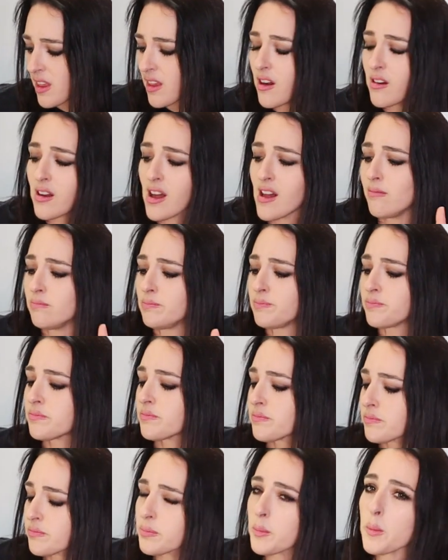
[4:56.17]
Okay,
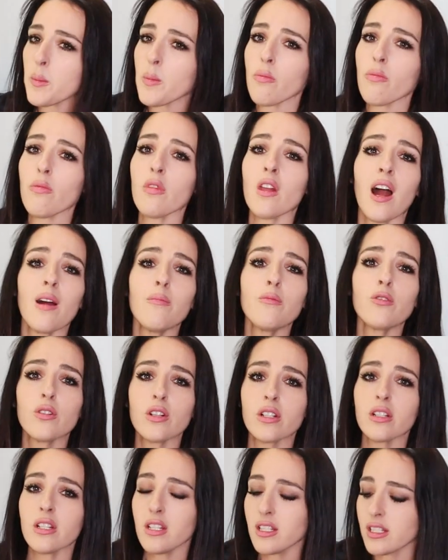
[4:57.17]
I'm
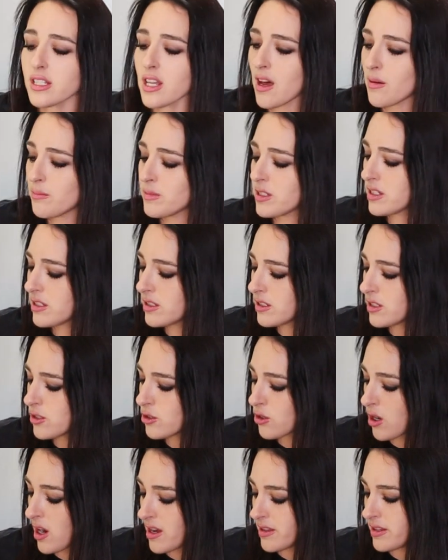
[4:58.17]
really tempted to
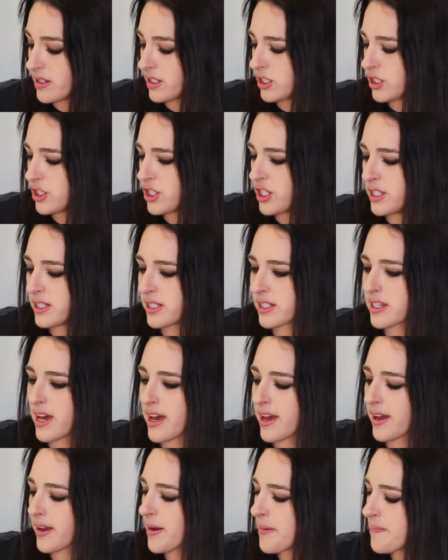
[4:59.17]
try this
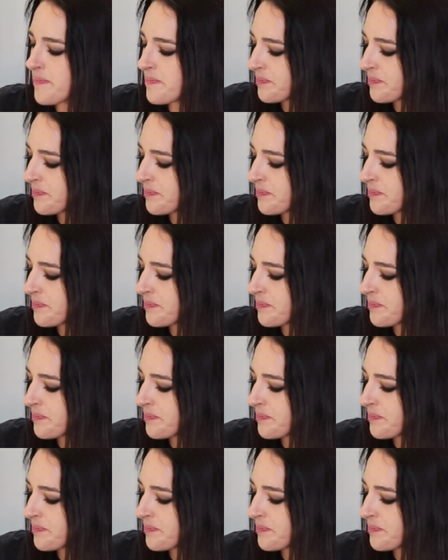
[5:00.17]
cheesecake.